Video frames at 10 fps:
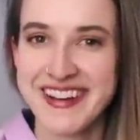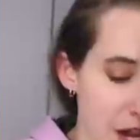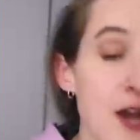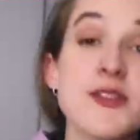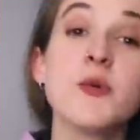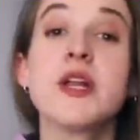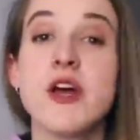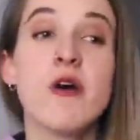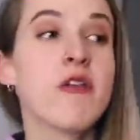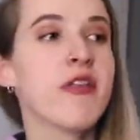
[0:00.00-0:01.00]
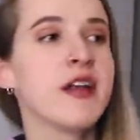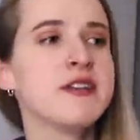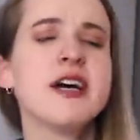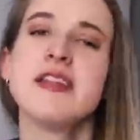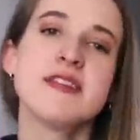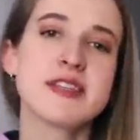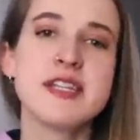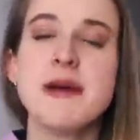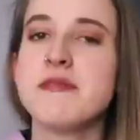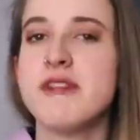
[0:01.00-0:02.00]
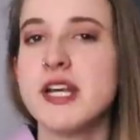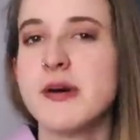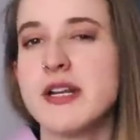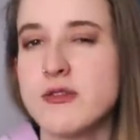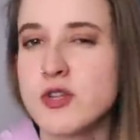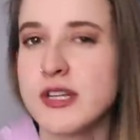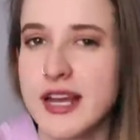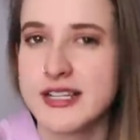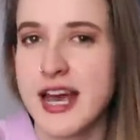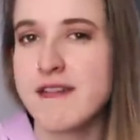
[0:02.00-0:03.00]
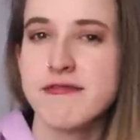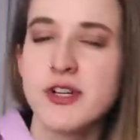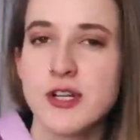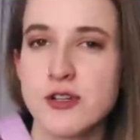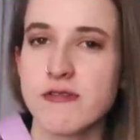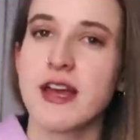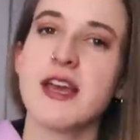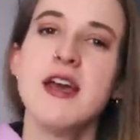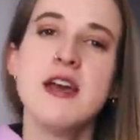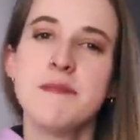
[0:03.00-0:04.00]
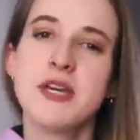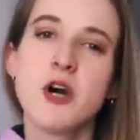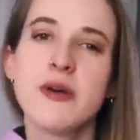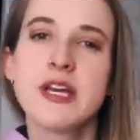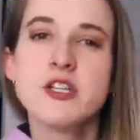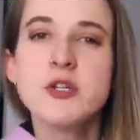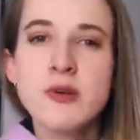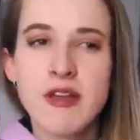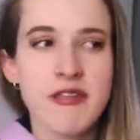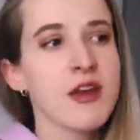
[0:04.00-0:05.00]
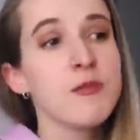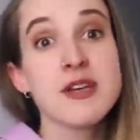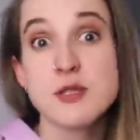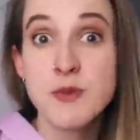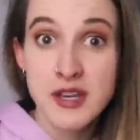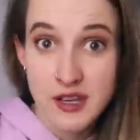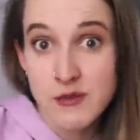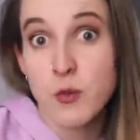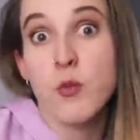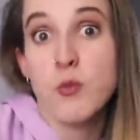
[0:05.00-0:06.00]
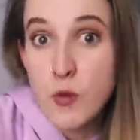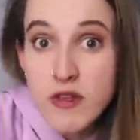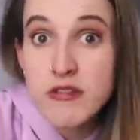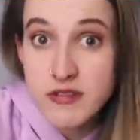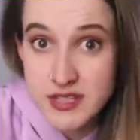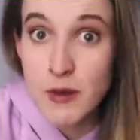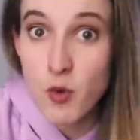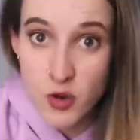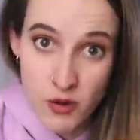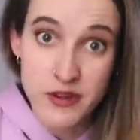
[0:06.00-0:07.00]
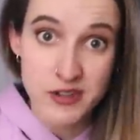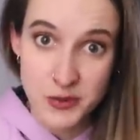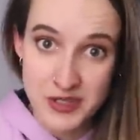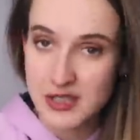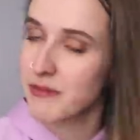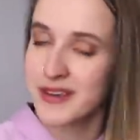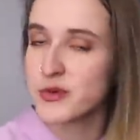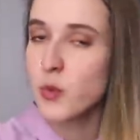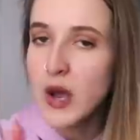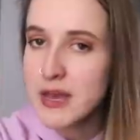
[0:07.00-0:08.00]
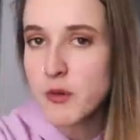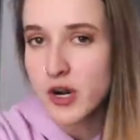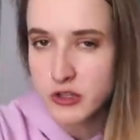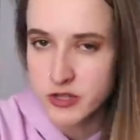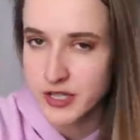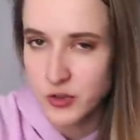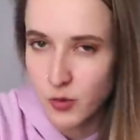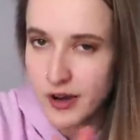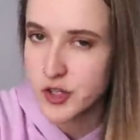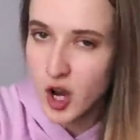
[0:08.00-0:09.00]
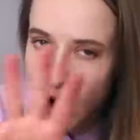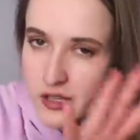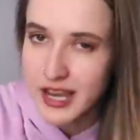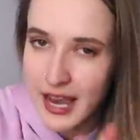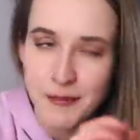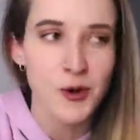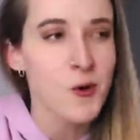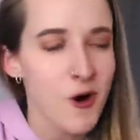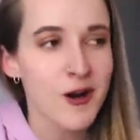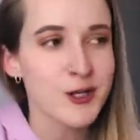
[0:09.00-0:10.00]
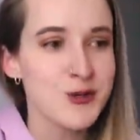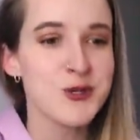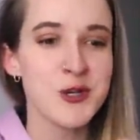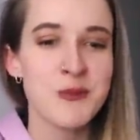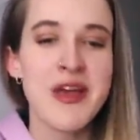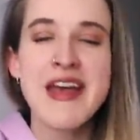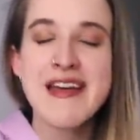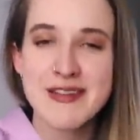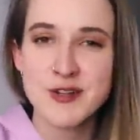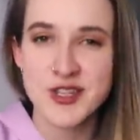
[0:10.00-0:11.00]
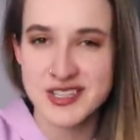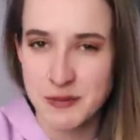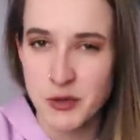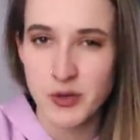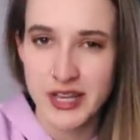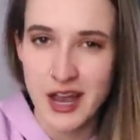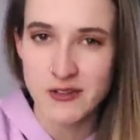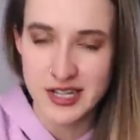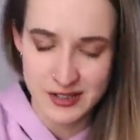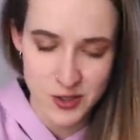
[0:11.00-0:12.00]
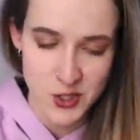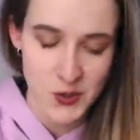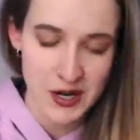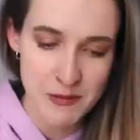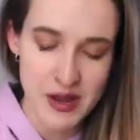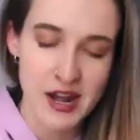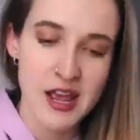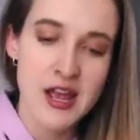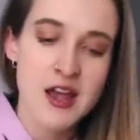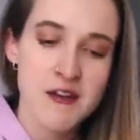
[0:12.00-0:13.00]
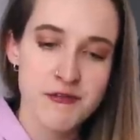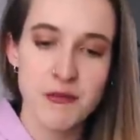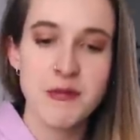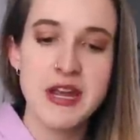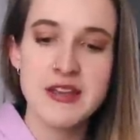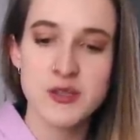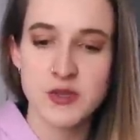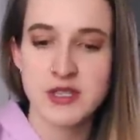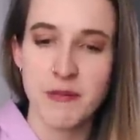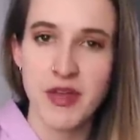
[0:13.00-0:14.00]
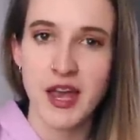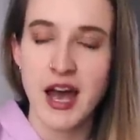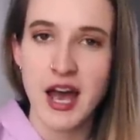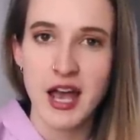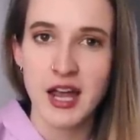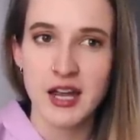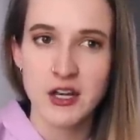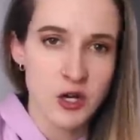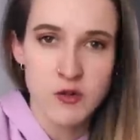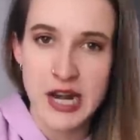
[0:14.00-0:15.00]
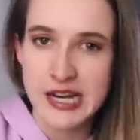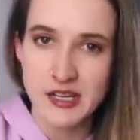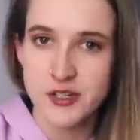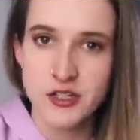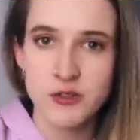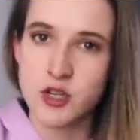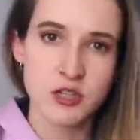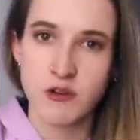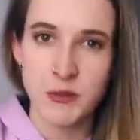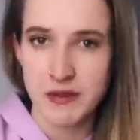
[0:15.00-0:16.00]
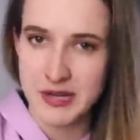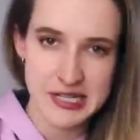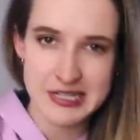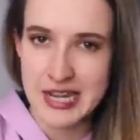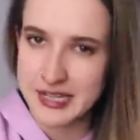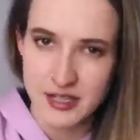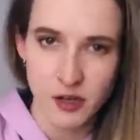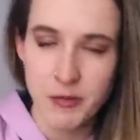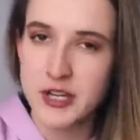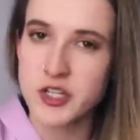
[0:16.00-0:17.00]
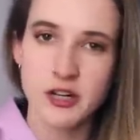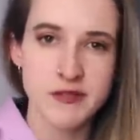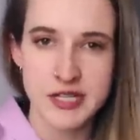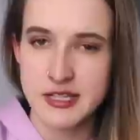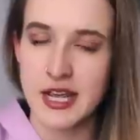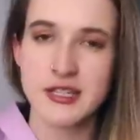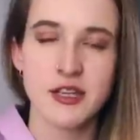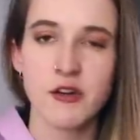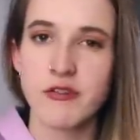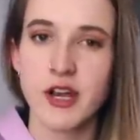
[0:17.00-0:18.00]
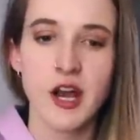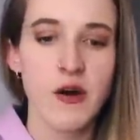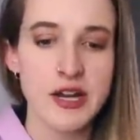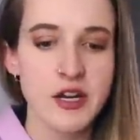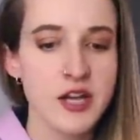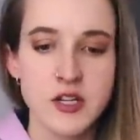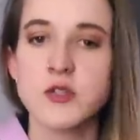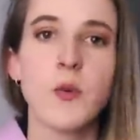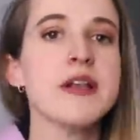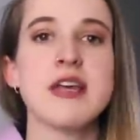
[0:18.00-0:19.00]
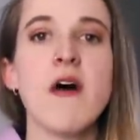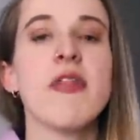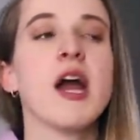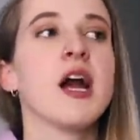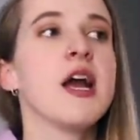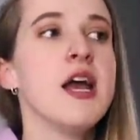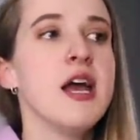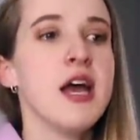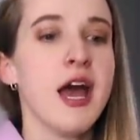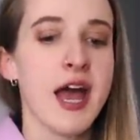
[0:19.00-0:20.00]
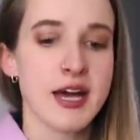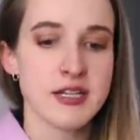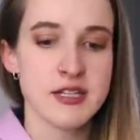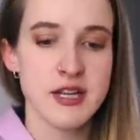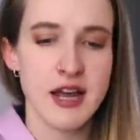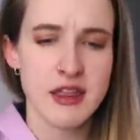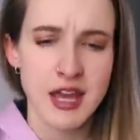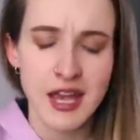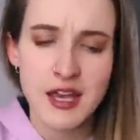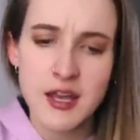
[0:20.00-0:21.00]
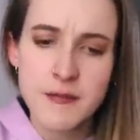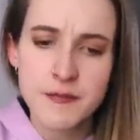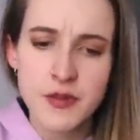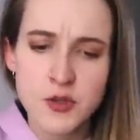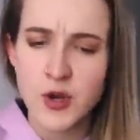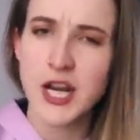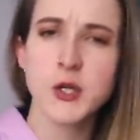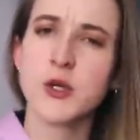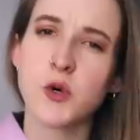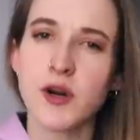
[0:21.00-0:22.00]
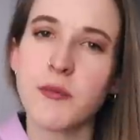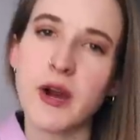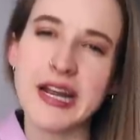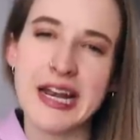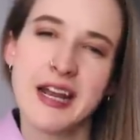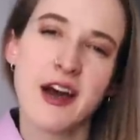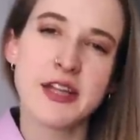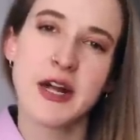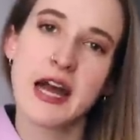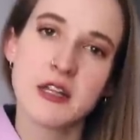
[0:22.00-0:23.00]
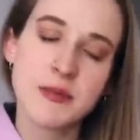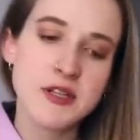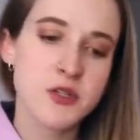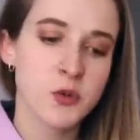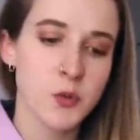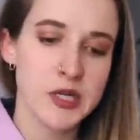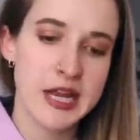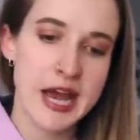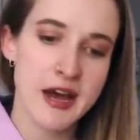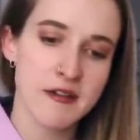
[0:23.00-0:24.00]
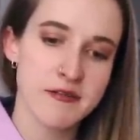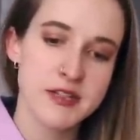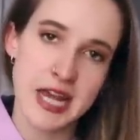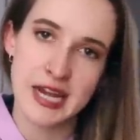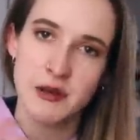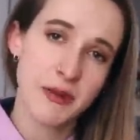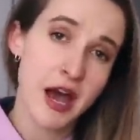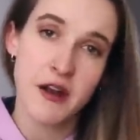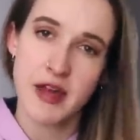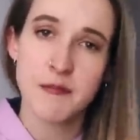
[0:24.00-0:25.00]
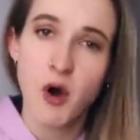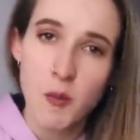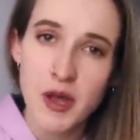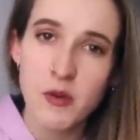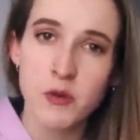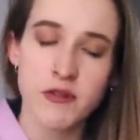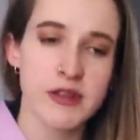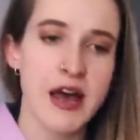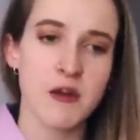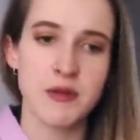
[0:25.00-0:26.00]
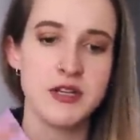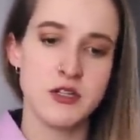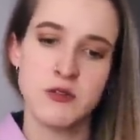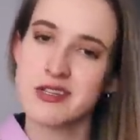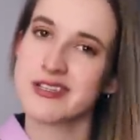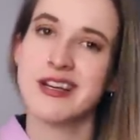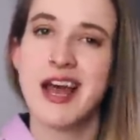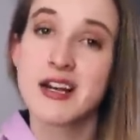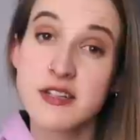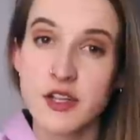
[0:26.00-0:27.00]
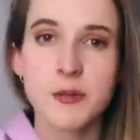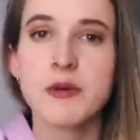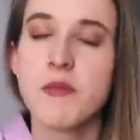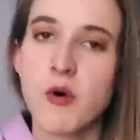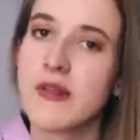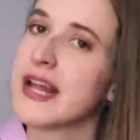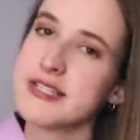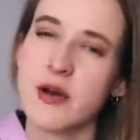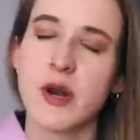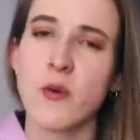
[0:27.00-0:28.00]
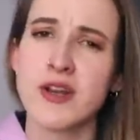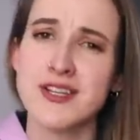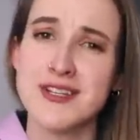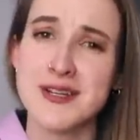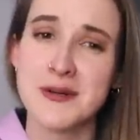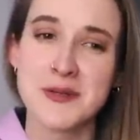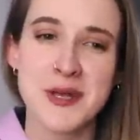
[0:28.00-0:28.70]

I also want to note that in this type of video, I'd usually like to have footage of like me going and doing a thing, because being with someone when they're doing something is way more interesting to watch on camera or on YouTube than just someone recounting a story. But for me, this was something I knew that I needed to do just for me. I didn't take a single picture, didn't take a single video. I just went down there, and I think trying to incorporate any other element would have taken me out of that moment, would have allowed me to disconnect a little bit more, and that's not what I wanted to do.